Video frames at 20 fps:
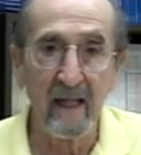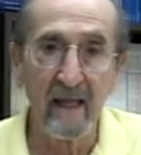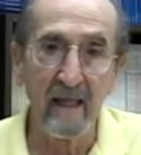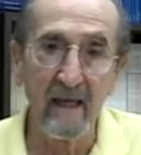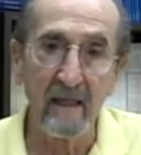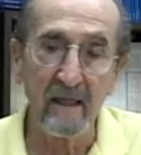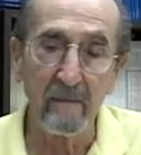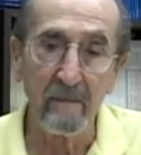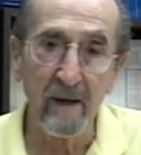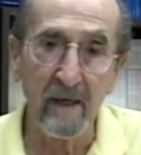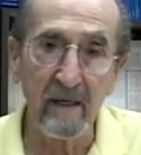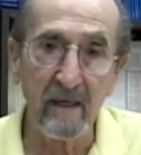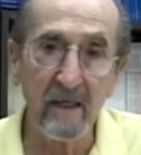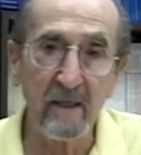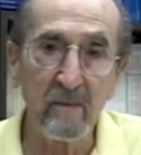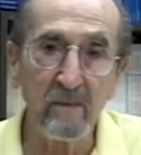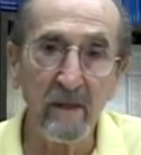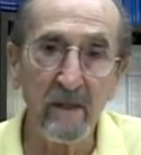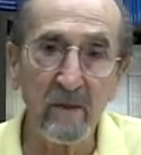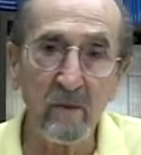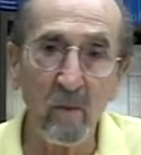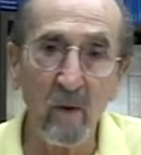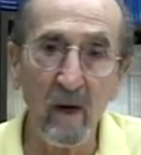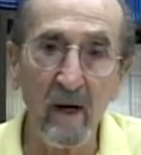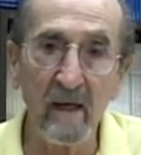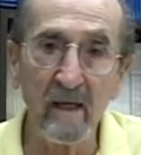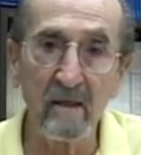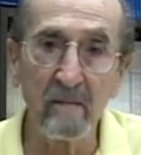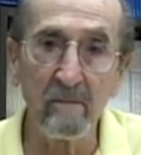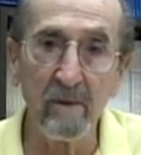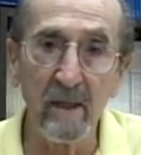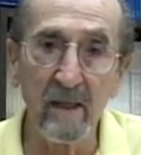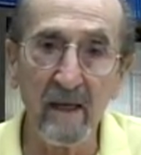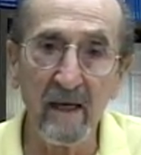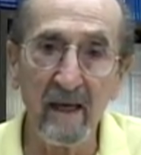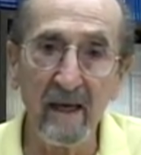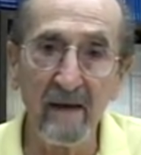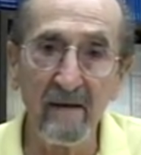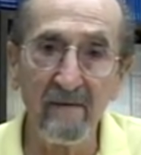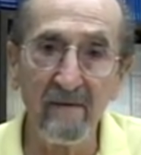that the participants wanted to
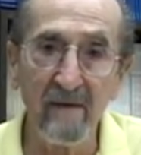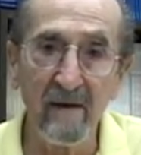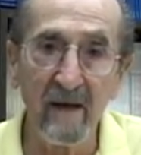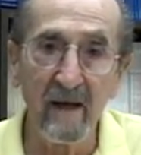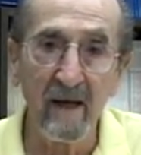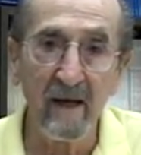believe